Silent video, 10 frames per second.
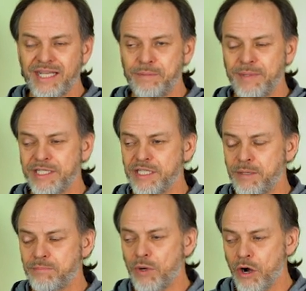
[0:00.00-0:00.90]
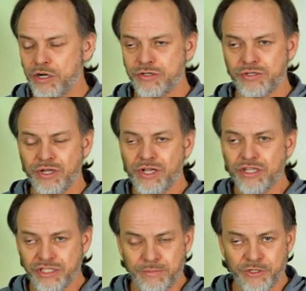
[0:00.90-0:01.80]
He picked up parts
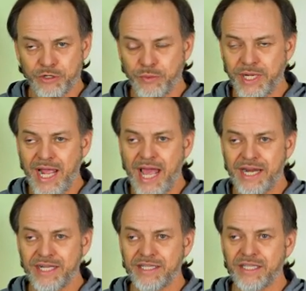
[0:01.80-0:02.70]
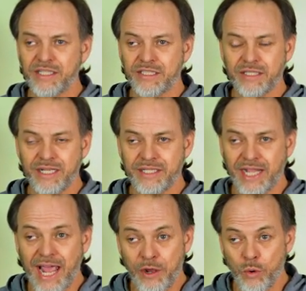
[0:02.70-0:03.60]
similar to what he had in the, in the
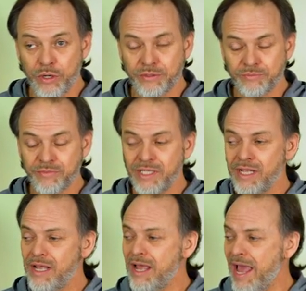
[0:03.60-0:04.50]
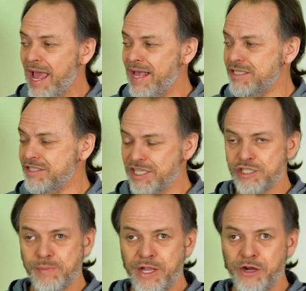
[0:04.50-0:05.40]
K-horn, as this
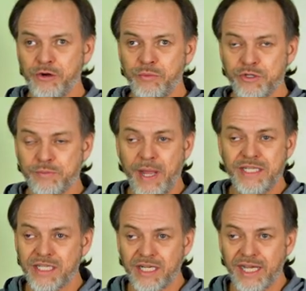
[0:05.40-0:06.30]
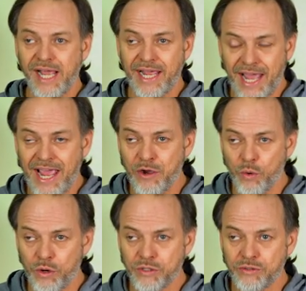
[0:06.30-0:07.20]
speaker was basically a
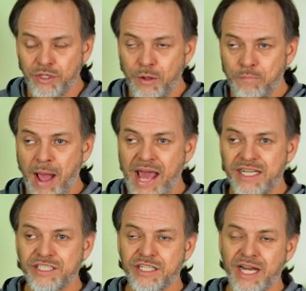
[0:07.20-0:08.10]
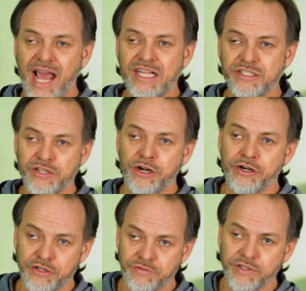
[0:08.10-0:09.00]
K-horn minus the last
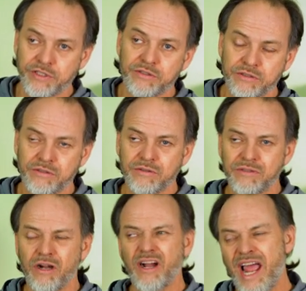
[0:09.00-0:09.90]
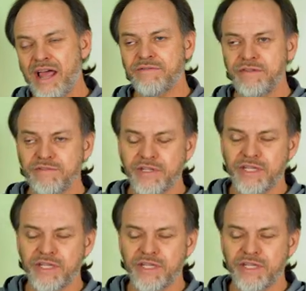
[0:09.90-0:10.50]
third of the, or half of